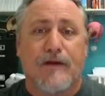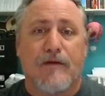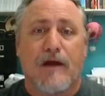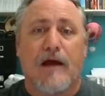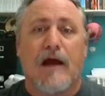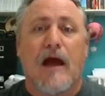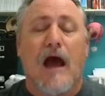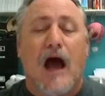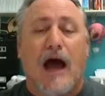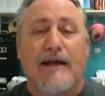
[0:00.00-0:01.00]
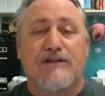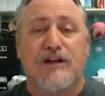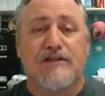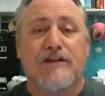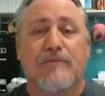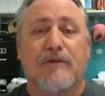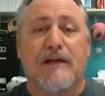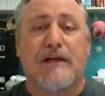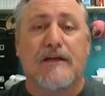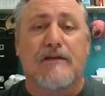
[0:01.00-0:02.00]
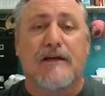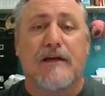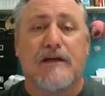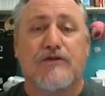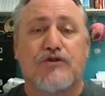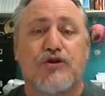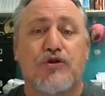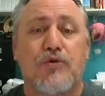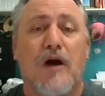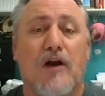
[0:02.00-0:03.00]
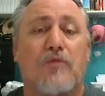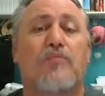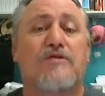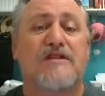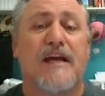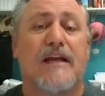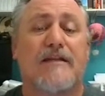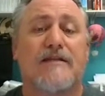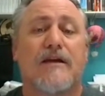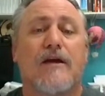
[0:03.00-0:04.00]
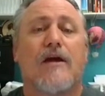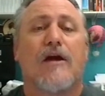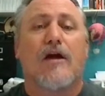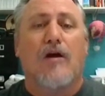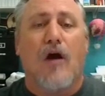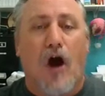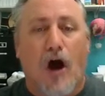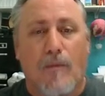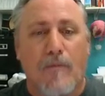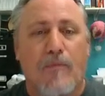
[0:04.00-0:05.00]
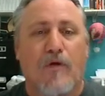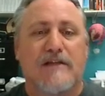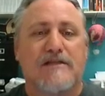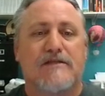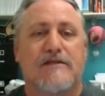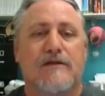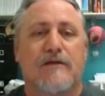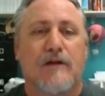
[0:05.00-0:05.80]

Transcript: All right. I just completed the 200% on my points,